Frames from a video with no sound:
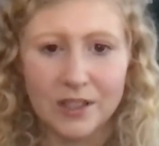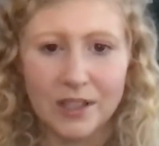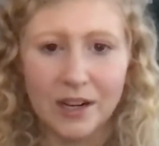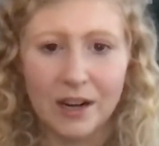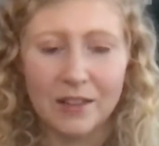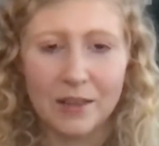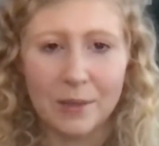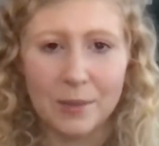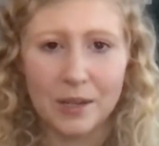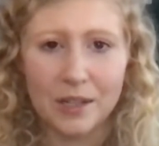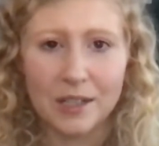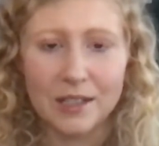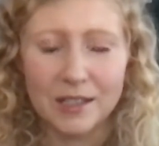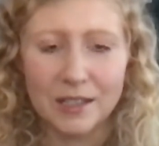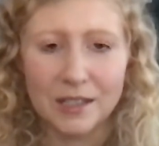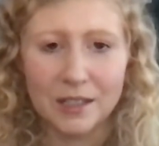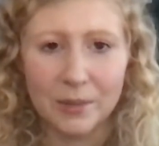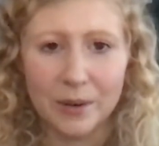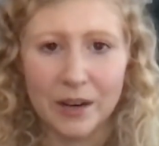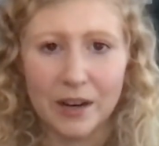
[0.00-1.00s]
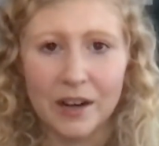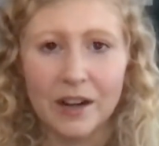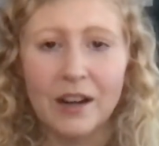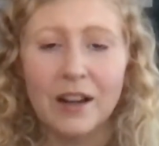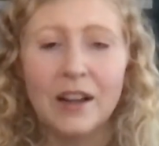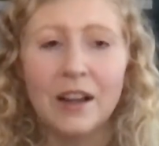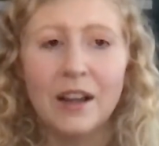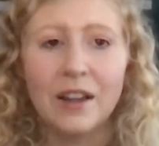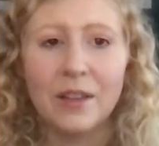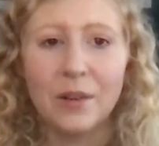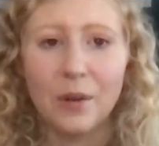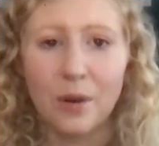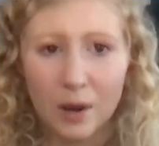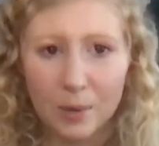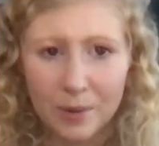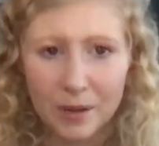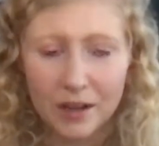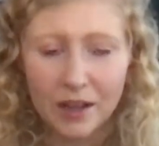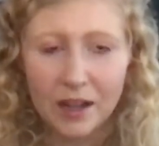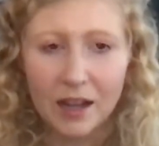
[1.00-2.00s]
They are the places where the
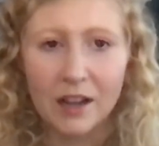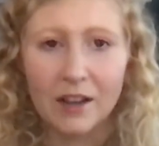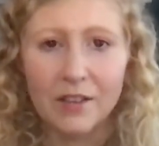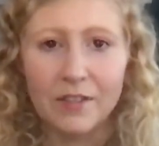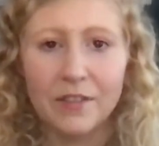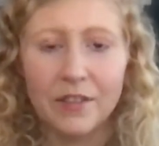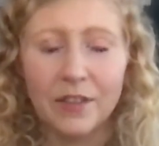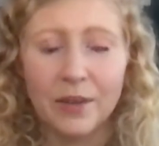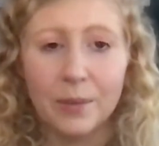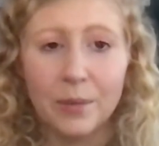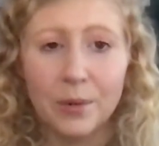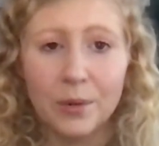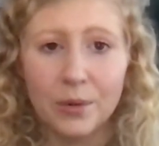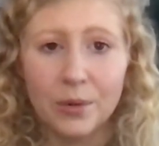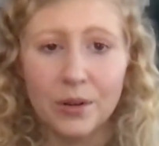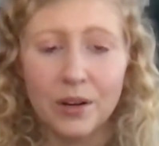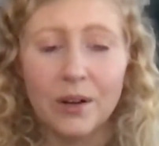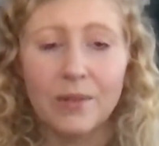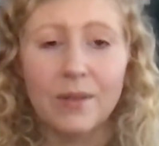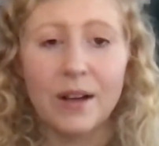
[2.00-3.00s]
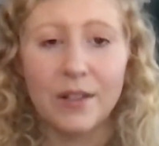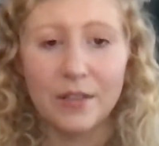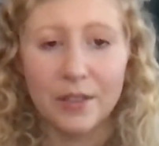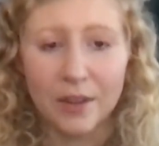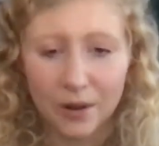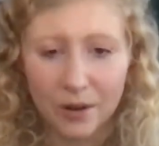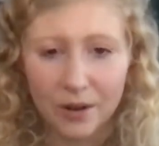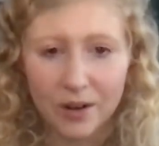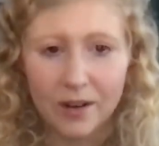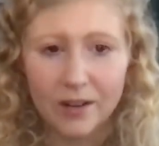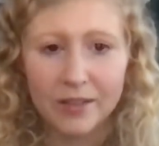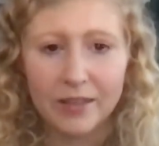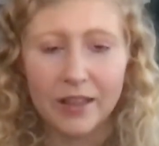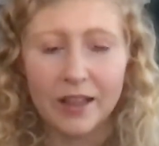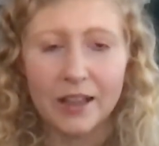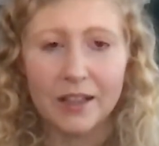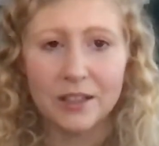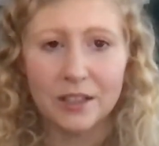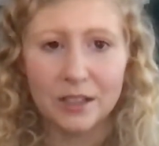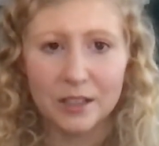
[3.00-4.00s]
orbit of the moon around the earth
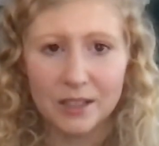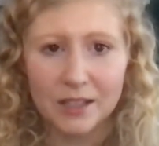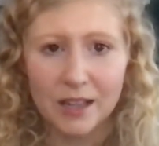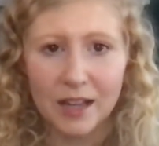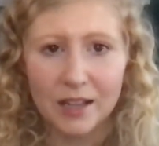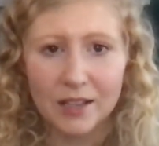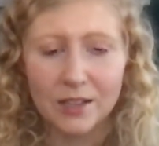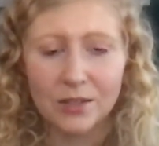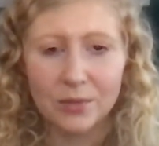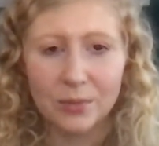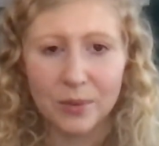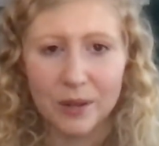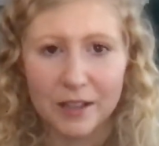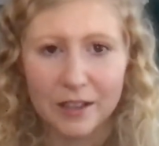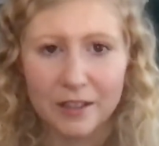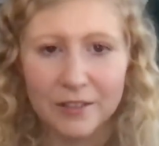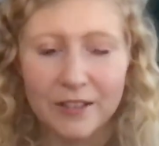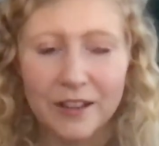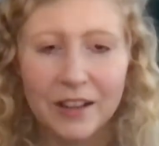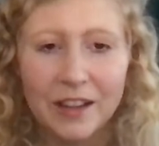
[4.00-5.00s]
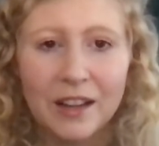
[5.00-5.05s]
intersects with